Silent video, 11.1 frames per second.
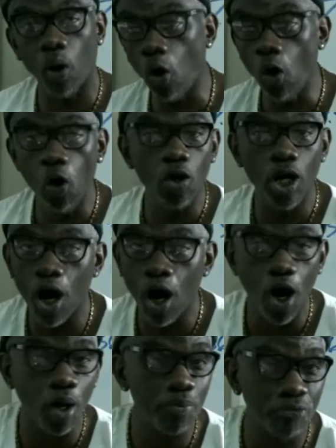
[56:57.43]
all
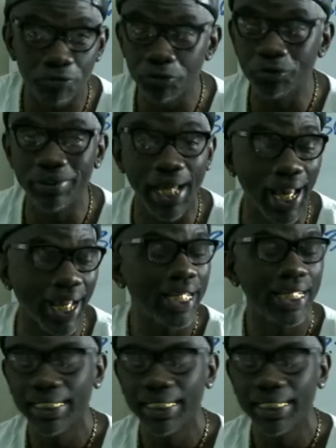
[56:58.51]
carb, fruit diet.